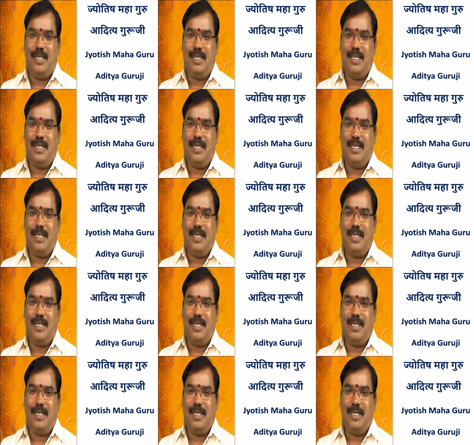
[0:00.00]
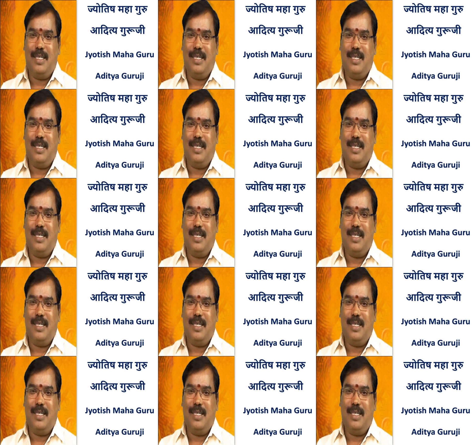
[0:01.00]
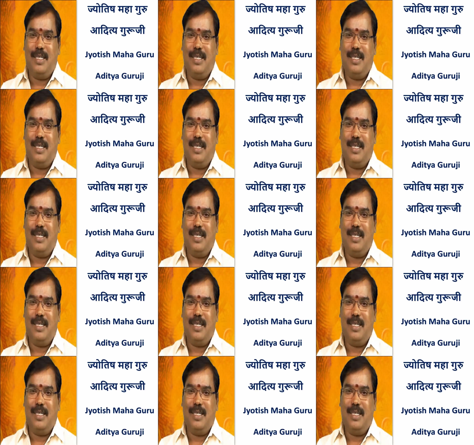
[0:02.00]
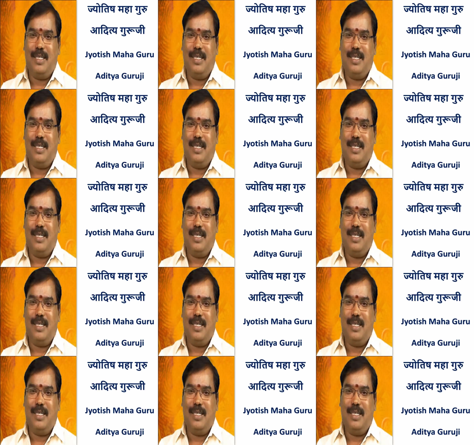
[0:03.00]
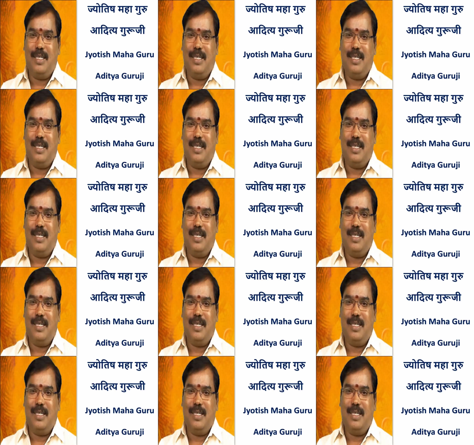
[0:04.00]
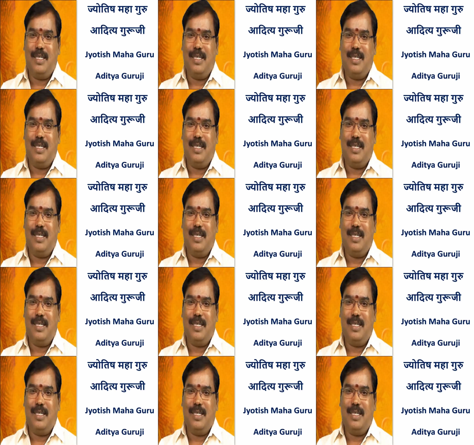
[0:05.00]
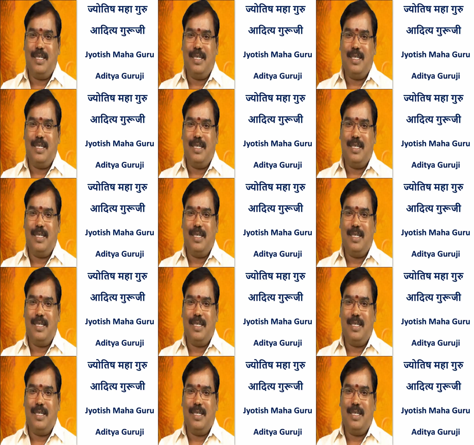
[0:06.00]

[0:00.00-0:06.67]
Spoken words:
[no speech]